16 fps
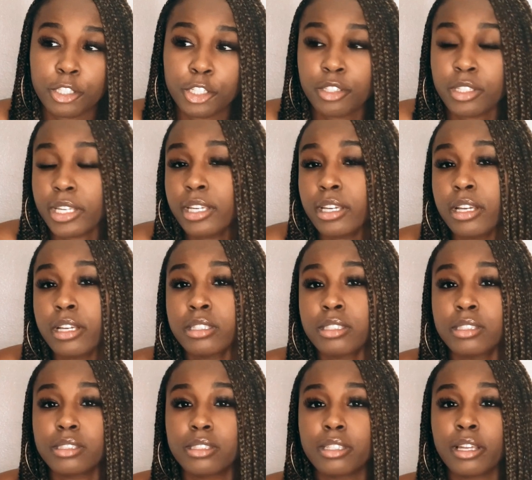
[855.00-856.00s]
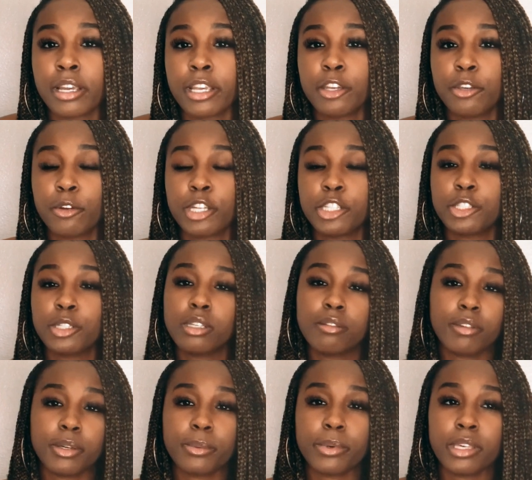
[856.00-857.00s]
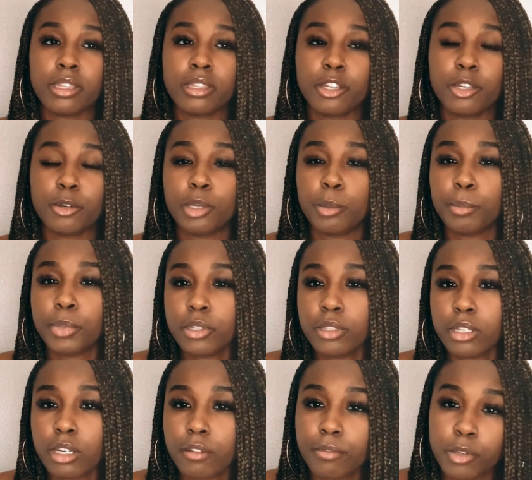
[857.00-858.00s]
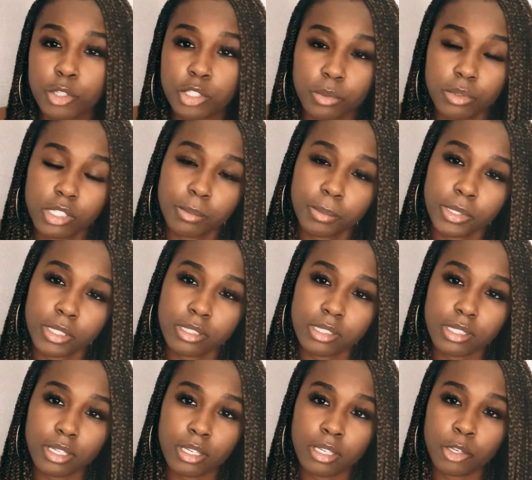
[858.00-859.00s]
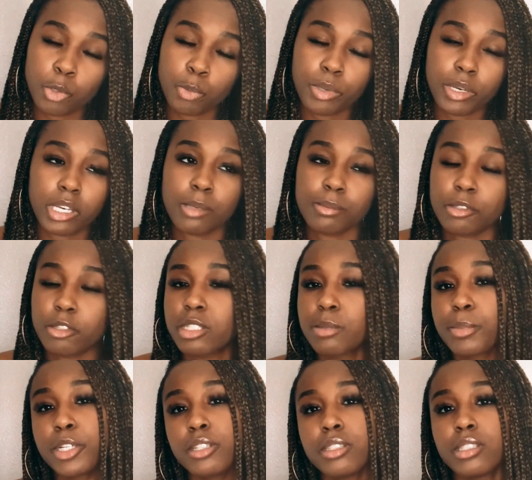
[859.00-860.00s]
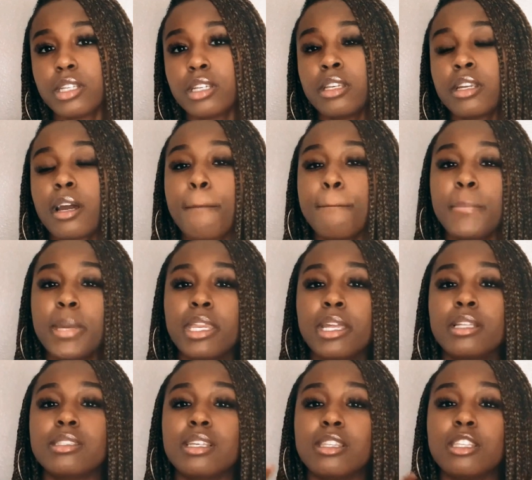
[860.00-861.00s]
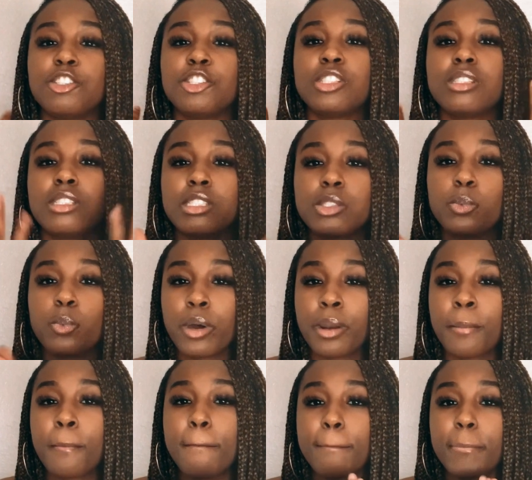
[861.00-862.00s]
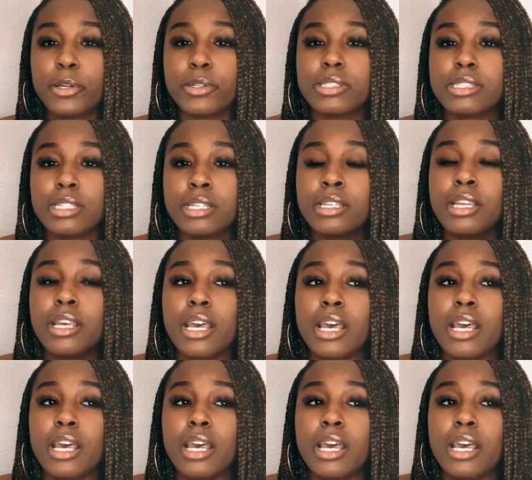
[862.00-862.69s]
days, like, you know, that you're living with, you know, you're building a future with this person, opening up to this person, committing to just this one person.